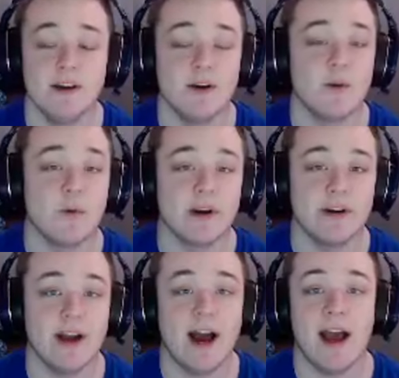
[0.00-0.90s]
We're
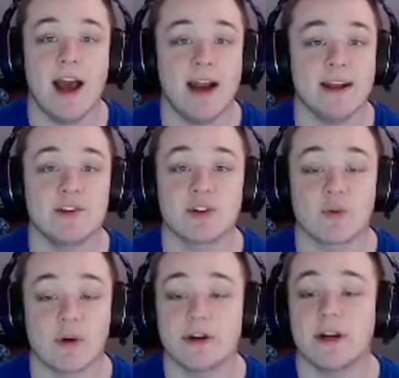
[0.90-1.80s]
not adding
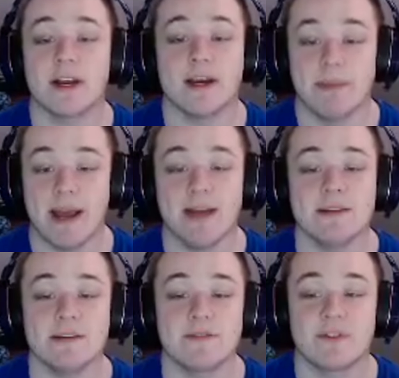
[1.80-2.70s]
twerk
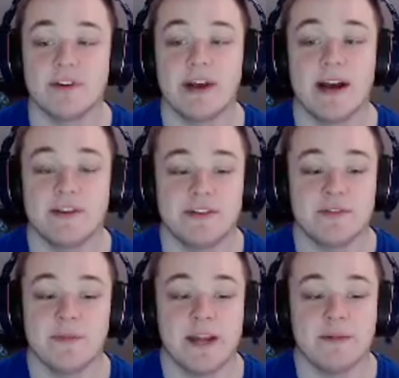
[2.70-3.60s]
commands for you guys to
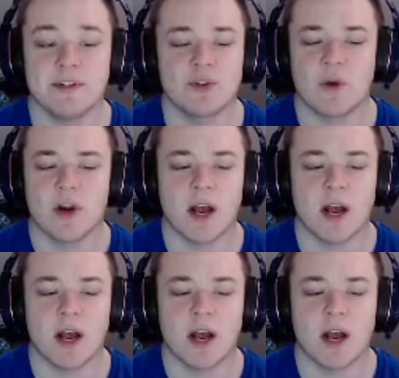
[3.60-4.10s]
make me twerk on